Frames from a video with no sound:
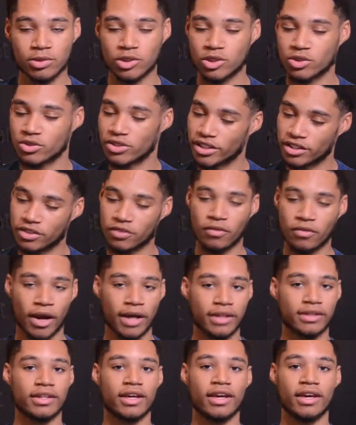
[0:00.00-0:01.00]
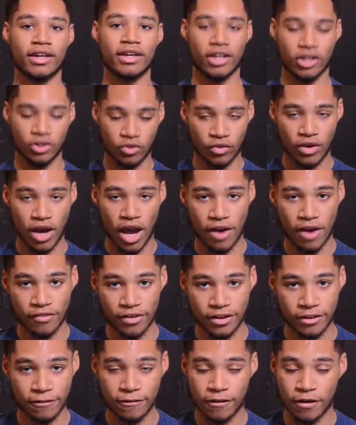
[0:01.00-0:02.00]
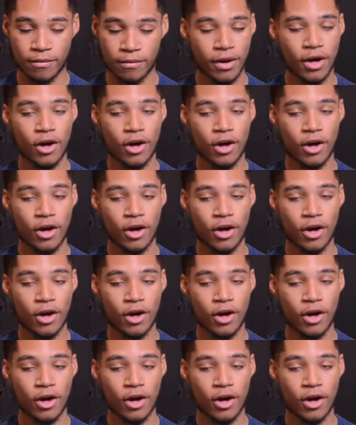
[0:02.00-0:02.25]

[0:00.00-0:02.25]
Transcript: but you did the right thing and you got rid of him.